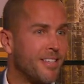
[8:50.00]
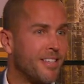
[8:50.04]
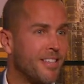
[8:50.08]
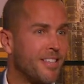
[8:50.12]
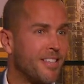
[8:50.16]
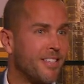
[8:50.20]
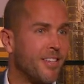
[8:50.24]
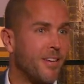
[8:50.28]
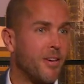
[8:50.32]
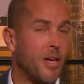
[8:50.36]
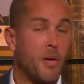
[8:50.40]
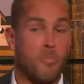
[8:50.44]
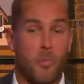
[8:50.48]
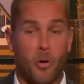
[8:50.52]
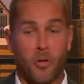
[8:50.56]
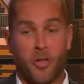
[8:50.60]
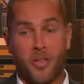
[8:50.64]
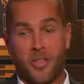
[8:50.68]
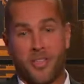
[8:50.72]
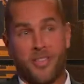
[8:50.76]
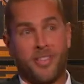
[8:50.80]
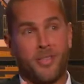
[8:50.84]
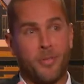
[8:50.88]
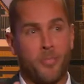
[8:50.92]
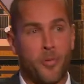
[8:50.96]
So it
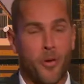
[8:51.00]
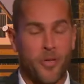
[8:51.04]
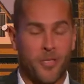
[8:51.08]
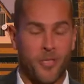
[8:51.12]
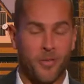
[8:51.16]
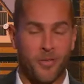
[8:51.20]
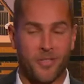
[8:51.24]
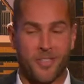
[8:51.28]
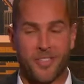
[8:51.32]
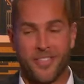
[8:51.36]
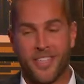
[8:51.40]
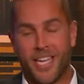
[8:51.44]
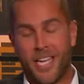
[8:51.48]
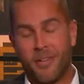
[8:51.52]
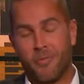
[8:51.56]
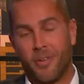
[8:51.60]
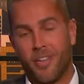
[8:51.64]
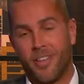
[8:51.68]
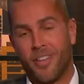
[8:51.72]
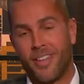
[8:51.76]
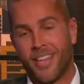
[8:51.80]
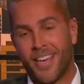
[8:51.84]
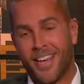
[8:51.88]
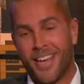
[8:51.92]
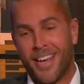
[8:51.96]
bothered the person I was on a date with.